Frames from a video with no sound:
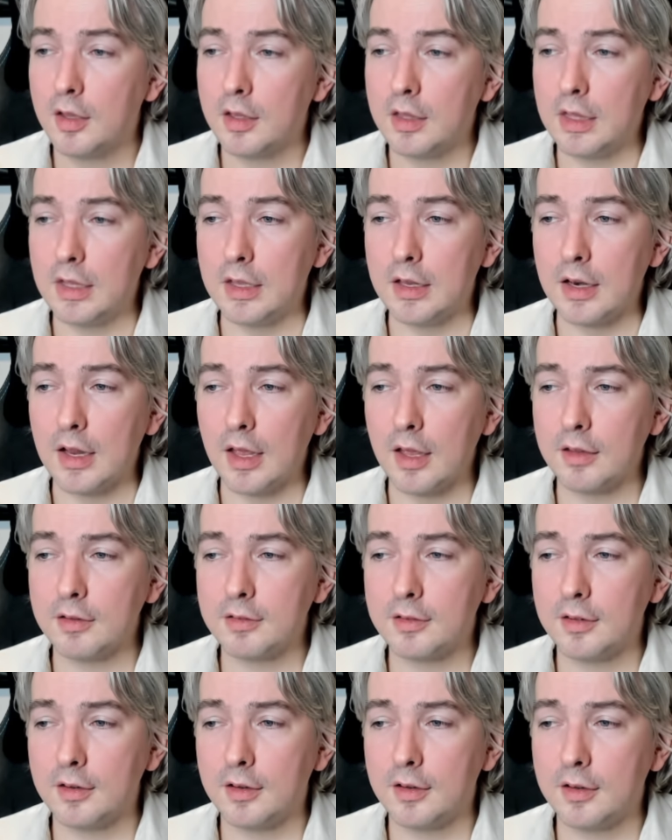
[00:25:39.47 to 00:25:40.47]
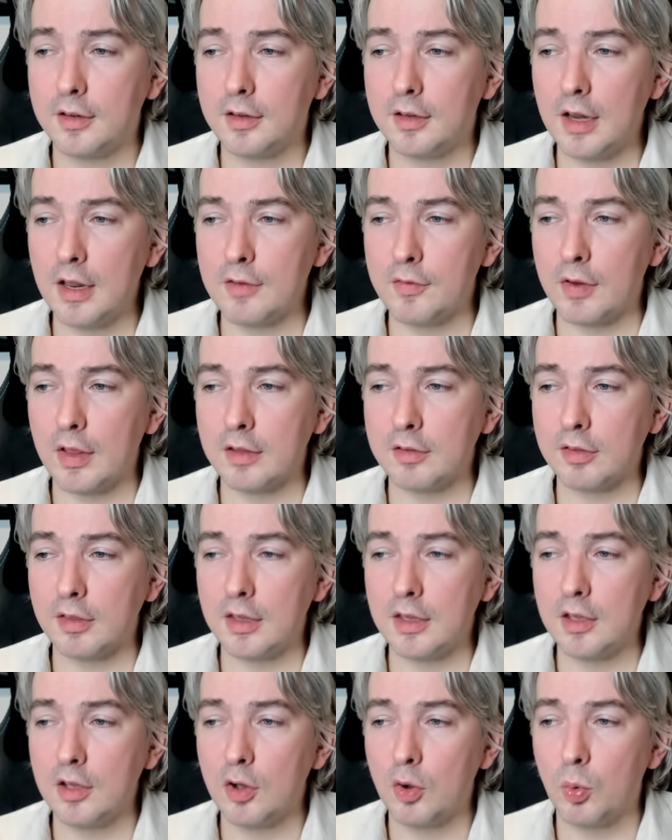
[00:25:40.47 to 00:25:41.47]
Ian S., Dave
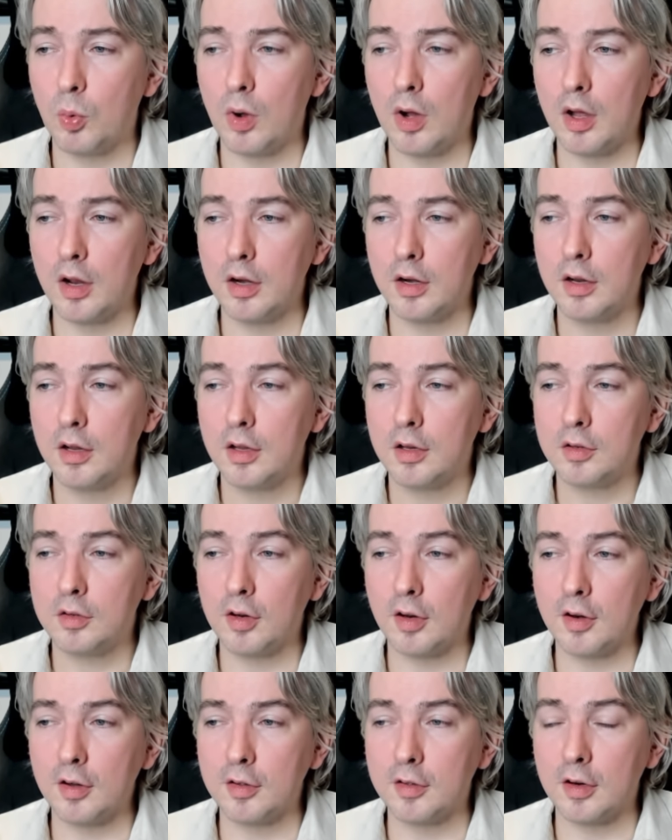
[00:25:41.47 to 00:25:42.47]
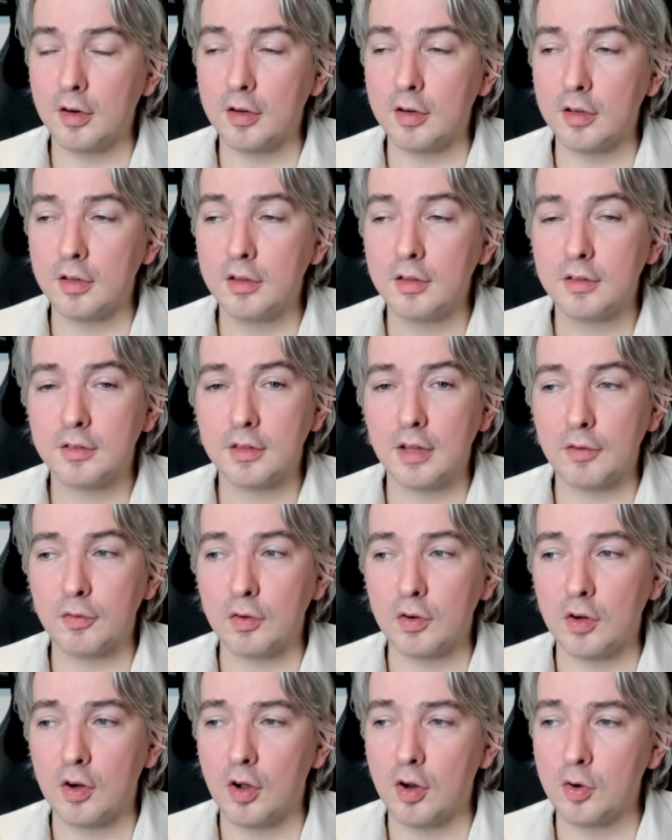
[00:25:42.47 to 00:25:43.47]
Leslie, Juan, Donald Duncan,
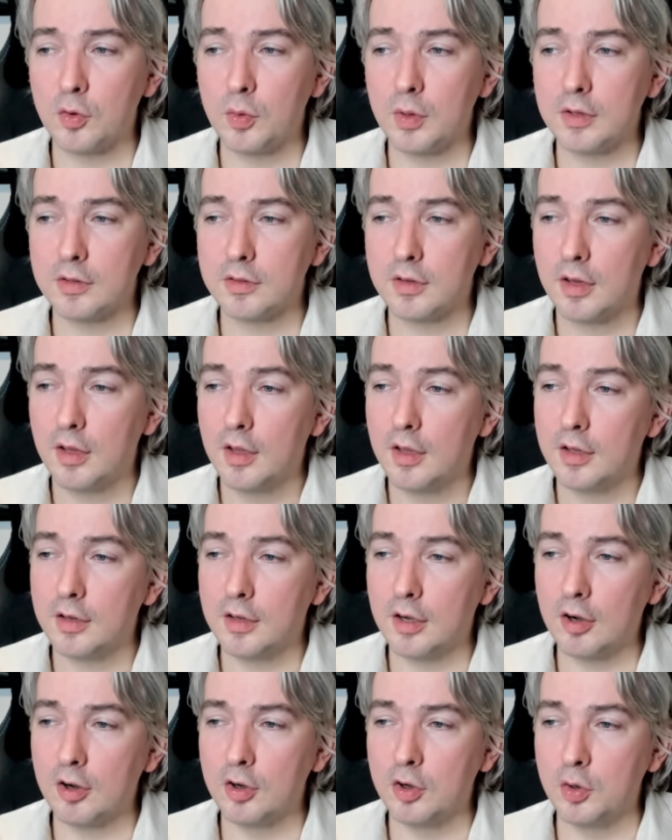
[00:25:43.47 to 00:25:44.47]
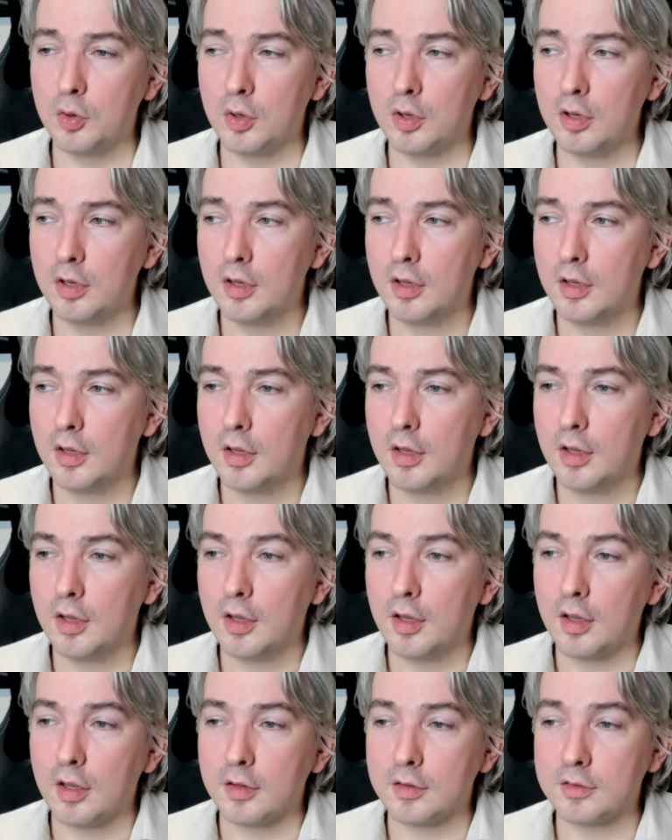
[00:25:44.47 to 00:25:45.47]
Stefan Conquest, Darren Duell,
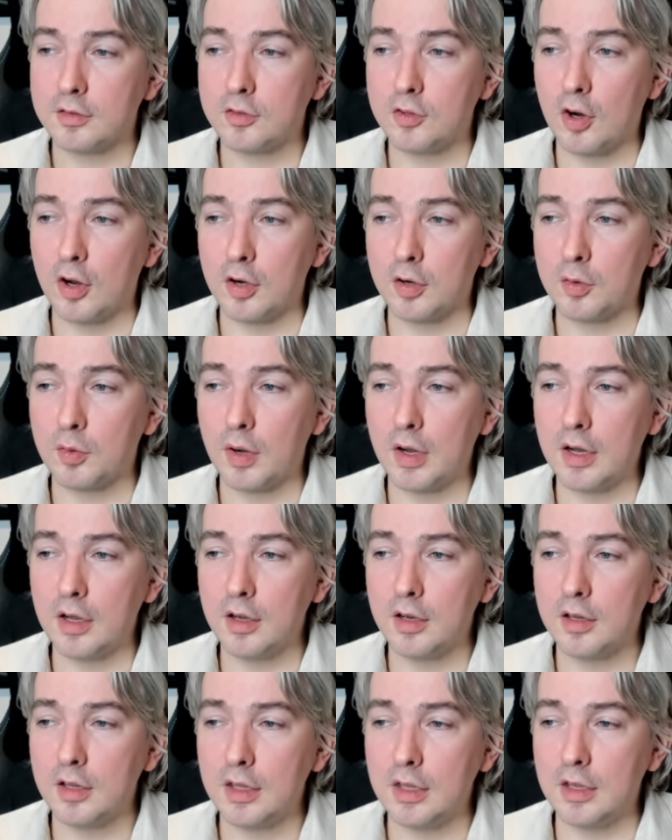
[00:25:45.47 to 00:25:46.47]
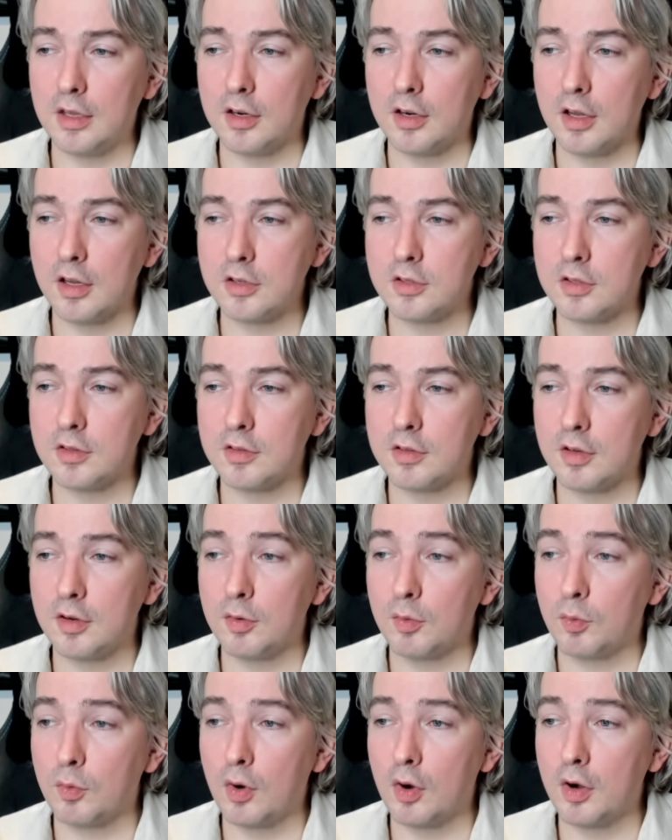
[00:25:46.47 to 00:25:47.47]
Sean Crane, Ian
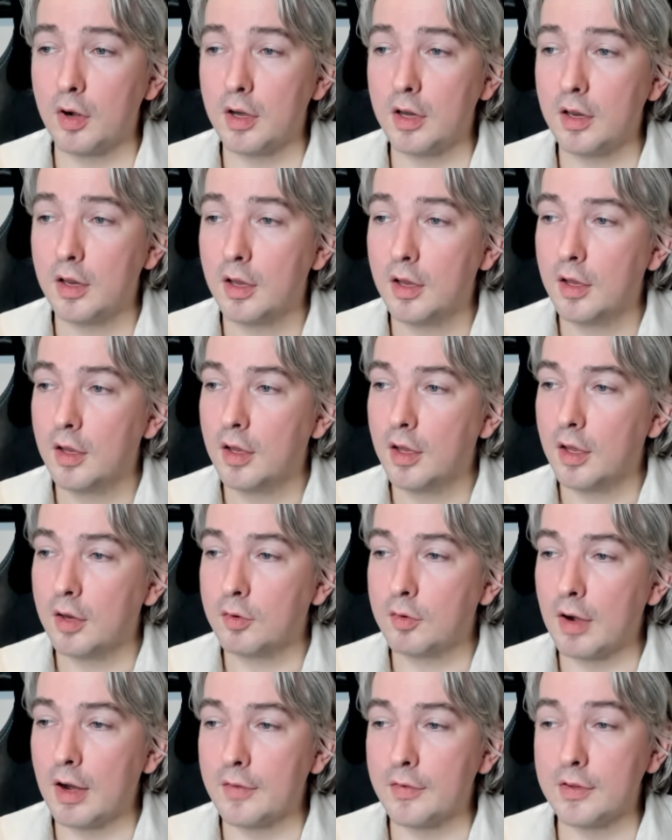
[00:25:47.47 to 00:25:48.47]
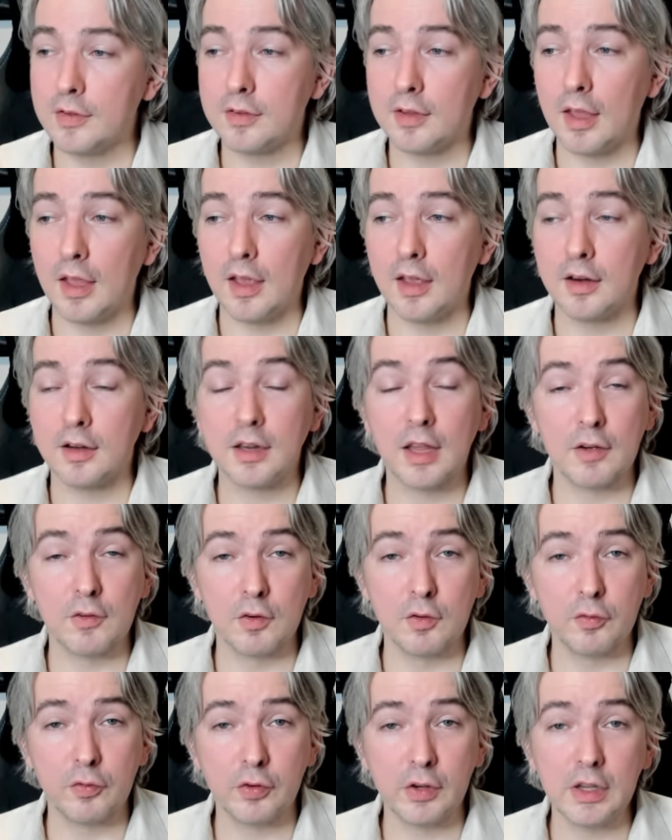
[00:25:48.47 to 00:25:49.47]
Hutchinson, Rory, Travis, and
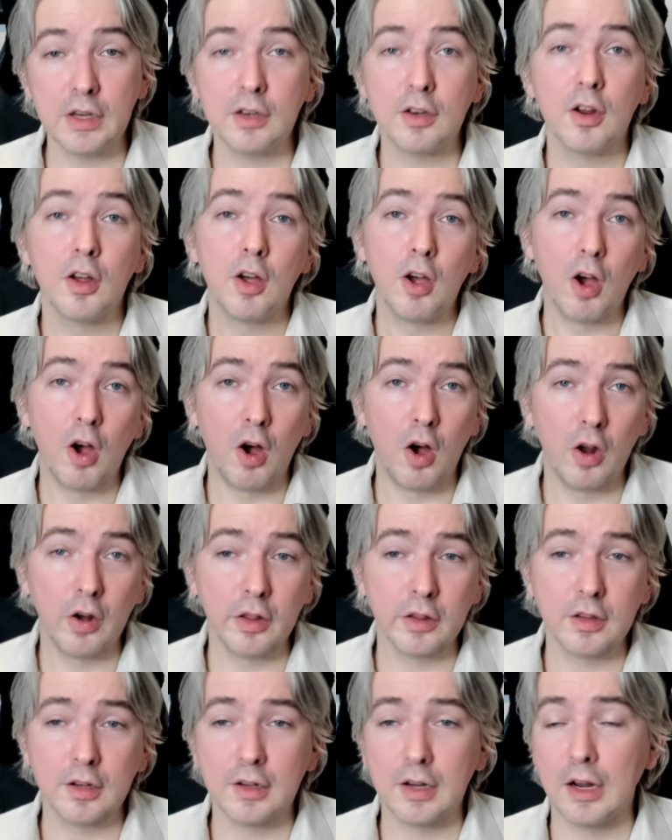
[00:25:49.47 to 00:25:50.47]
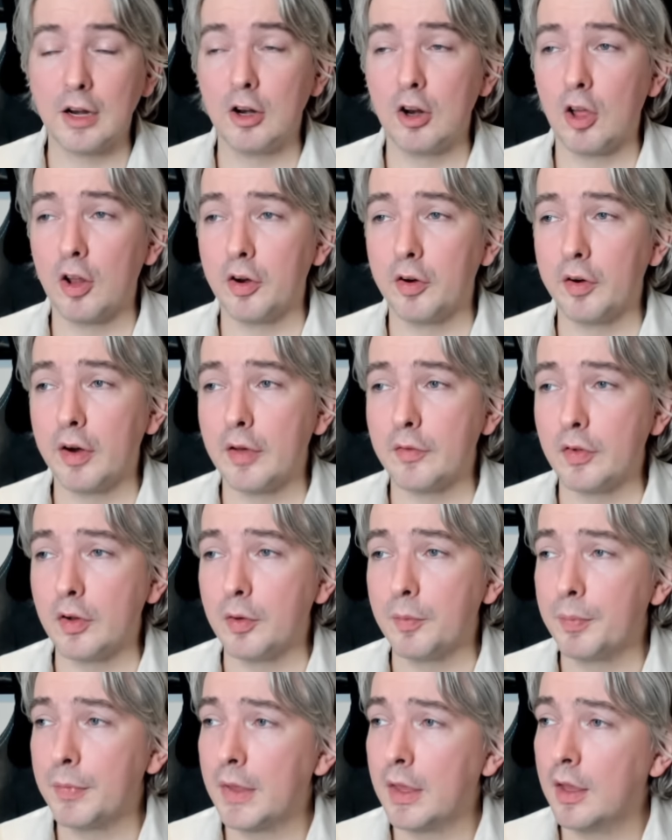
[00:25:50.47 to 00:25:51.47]
Kevin Fleet, all at the $10 level.